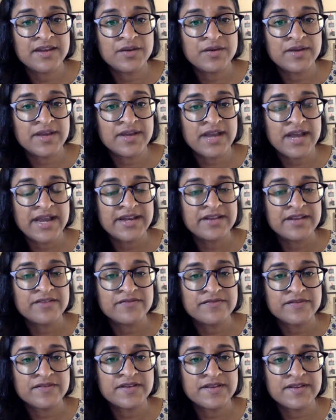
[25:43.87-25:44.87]
you know, it
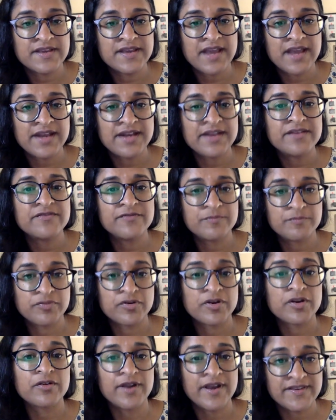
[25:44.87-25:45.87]
kind of, it kind of
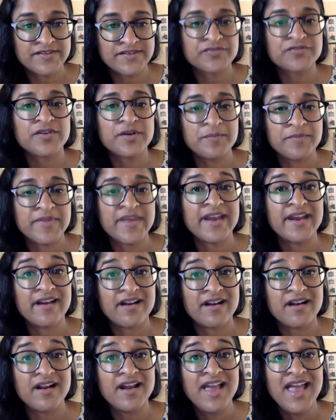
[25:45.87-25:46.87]
progressed from
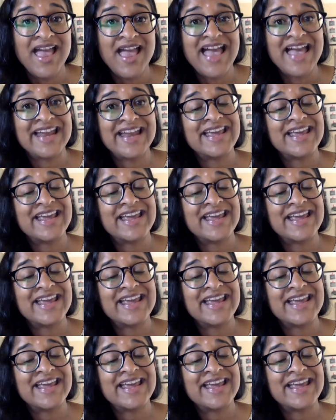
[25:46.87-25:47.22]
there.